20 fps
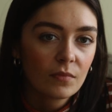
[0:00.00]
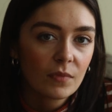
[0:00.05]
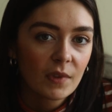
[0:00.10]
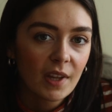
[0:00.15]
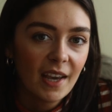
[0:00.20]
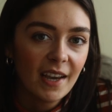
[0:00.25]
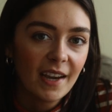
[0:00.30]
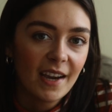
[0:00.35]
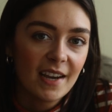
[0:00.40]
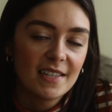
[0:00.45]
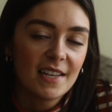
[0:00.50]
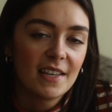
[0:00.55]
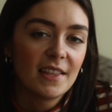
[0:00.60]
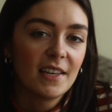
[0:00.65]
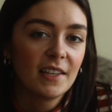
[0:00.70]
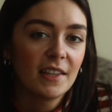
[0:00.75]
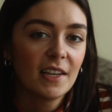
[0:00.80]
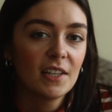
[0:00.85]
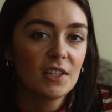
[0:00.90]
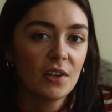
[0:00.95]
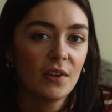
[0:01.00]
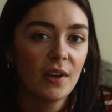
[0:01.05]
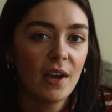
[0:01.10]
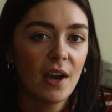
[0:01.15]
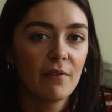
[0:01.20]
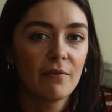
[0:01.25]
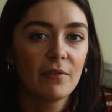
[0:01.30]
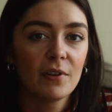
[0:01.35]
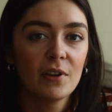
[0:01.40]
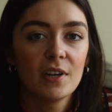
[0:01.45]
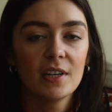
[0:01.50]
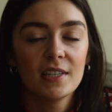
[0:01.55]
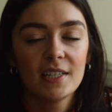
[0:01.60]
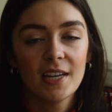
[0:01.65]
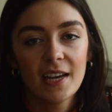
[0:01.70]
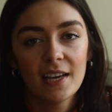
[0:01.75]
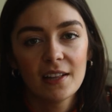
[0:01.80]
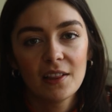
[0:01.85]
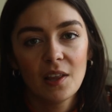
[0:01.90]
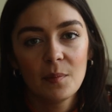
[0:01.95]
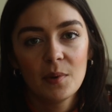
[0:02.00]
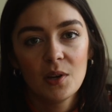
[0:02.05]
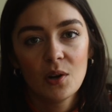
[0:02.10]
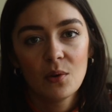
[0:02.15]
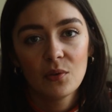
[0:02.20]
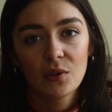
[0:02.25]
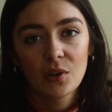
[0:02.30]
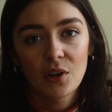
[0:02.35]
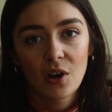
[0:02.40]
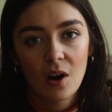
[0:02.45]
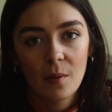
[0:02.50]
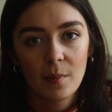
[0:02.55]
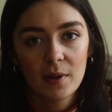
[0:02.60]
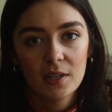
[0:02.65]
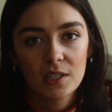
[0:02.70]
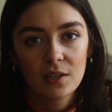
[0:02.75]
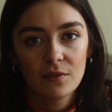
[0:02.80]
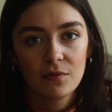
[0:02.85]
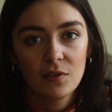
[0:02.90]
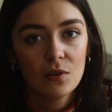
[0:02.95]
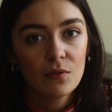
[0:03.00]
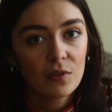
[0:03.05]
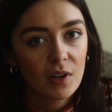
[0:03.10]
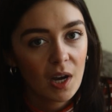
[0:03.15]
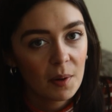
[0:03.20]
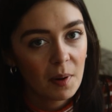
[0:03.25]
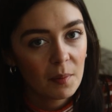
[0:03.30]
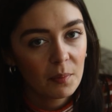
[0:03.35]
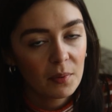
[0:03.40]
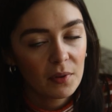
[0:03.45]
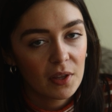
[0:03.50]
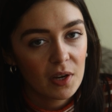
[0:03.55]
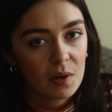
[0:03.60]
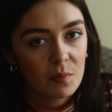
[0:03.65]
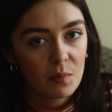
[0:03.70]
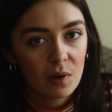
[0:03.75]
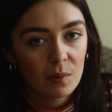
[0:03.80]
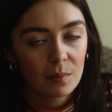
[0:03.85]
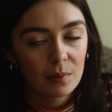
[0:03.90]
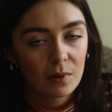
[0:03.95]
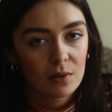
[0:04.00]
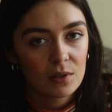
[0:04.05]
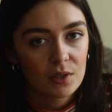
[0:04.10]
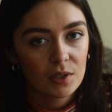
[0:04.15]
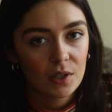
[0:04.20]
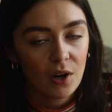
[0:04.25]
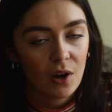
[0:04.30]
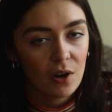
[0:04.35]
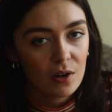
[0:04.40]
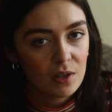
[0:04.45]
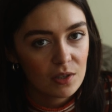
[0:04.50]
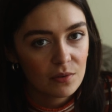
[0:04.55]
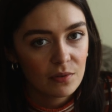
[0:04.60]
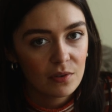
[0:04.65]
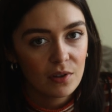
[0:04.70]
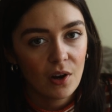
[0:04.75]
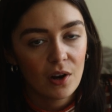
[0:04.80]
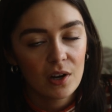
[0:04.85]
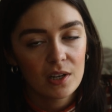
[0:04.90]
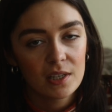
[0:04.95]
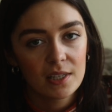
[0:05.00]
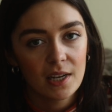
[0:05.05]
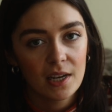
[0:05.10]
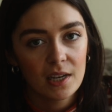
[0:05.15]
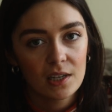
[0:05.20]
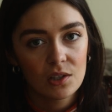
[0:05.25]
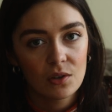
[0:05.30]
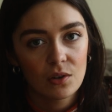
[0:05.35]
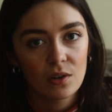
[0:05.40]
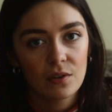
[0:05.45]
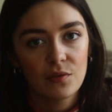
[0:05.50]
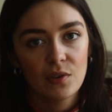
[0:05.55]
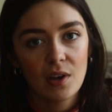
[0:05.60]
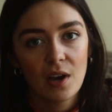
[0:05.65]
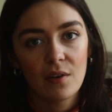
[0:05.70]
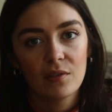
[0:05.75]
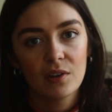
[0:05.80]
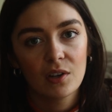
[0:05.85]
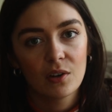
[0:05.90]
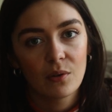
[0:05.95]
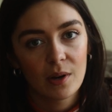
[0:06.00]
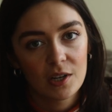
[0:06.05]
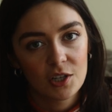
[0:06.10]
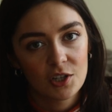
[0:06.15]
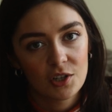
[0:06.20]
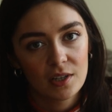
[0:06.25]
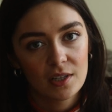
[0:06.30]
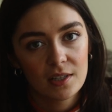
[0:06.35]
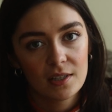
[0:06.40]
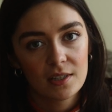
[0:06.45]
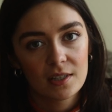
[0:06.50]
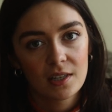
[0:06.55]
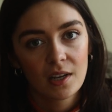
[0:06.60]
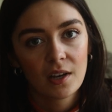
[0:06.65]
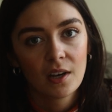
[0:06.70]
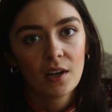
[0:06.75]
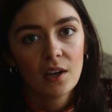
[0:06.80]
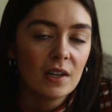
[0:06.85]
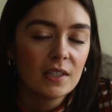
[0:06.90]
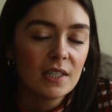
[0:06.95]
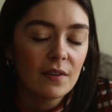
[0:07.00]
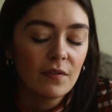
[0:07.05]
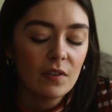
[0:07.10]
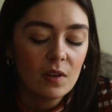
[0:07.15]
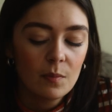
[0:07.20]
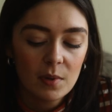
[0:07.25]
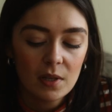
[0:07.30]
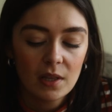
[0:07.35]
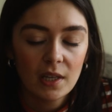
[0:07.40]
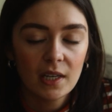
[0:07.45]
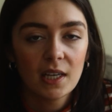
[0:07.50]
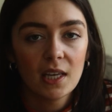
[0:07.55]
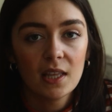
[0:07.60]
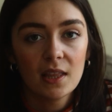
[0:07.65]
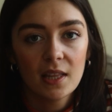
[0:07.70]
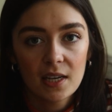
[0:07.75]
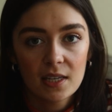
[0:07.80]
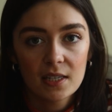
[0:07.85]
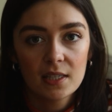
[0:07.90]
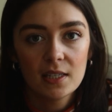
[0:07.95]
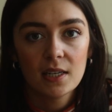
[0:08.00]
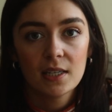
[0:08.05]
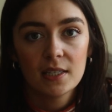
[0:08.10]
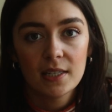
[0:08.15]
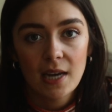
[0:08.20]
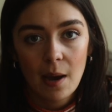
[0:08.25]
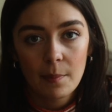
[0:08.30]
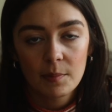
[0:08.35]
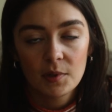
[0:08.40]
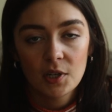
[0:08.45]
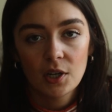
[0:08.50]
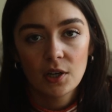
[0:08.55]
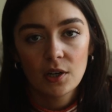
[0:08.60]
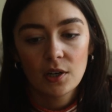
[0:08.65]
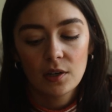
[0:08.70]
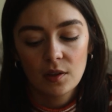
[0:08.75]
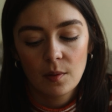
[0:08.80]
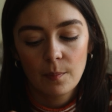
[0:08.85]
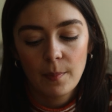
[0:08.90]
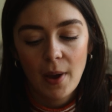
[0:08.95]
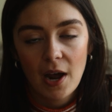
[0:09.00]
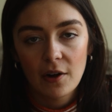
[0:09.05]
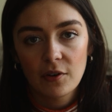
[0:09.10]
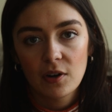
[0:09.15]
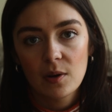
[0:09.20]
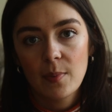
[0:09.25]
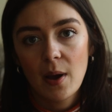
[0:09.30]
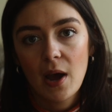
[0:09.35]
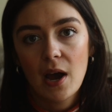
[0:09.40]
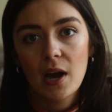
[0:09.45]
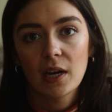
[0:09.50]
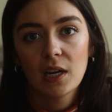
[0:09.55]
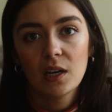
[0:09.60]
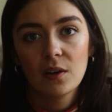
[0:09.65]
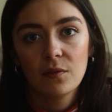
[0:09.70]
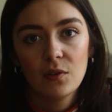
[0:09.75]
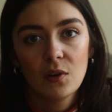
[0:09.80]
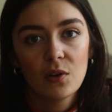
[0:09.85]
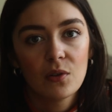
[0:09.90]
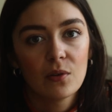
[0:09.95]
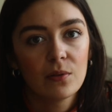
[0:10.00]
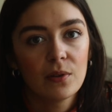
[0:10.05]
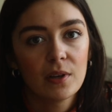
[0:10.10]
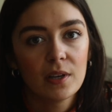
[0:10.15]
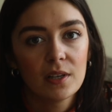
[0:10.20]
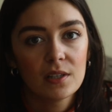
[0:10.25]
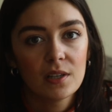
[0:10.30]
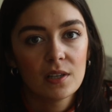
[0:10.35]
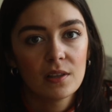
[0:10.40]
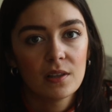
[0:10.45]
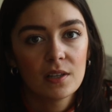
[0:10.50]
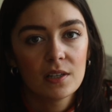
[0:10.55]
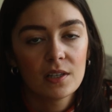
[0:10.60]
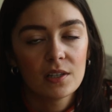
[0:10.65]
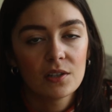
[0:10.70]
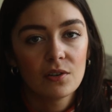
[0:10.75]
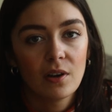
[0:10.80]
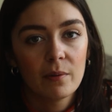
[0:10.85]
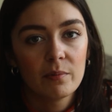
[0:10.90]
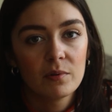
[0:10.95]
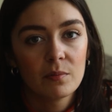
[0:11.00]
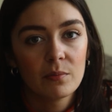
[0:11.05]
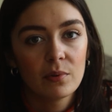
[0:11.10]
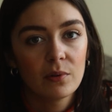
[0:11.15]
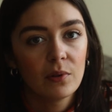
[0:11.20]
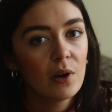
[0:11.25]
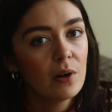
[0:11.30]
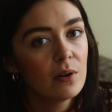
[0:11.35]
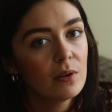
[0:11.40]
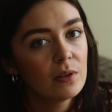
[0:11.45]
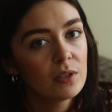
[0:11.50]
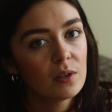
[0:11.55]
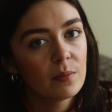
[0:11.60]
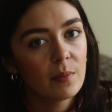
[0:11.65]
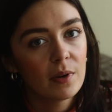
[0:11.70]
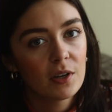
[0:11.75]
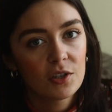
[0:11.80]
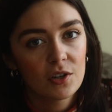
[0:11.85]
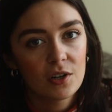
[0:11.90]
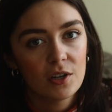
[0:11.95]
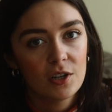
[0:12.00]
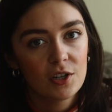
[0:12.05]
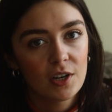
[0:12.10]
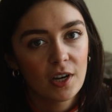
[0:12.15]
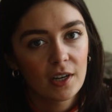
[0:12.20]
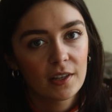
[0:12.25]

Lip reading: Okay guys, I think that's all I have for you today. Let me know in the comments if you've come up with any more pros or cons for the R6, or if you have any questions. I'll definitely be linking this, the adapter, the battery pack, and a few other things in the description below, so make sure you